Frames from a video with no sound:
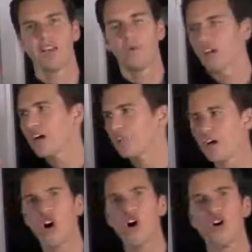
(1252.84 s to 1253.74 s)
Without the
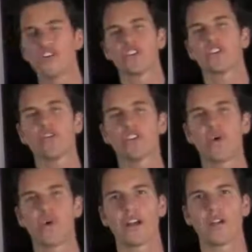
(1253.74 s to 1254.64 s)
call, there's no
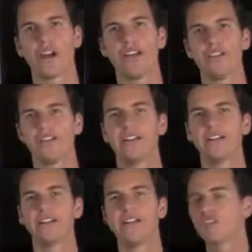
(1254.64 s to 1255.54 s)
story, right?
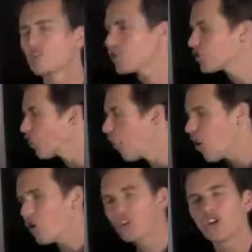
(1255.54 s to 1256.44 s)
So there's a
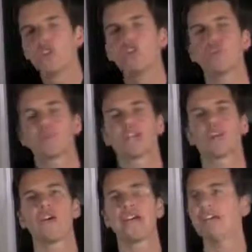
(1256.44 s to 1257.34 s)
call to go do something
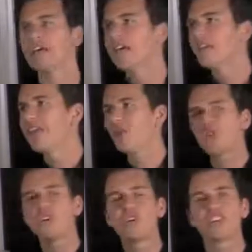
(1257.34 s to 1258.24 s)
great. Then
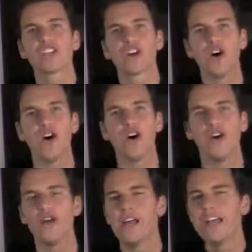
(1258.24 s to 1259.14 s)
once you get the
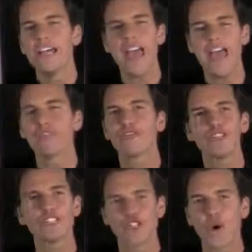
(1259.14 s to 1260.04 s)
call, in every
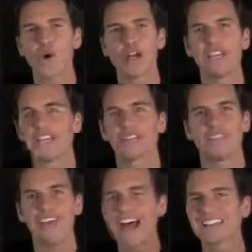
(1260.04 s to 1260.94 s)
story that's
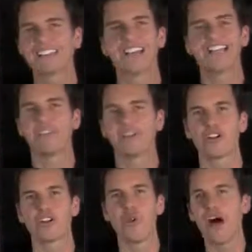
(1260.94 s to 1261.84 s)
fascinating and
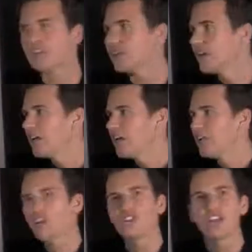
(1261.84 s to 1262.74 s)
fun to watch,
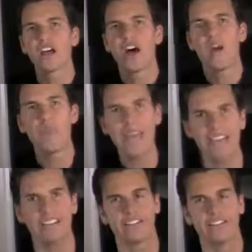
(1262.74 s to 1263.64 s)
there's a
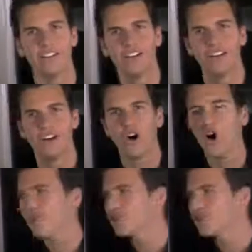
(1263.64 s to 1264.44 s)
pit. All of a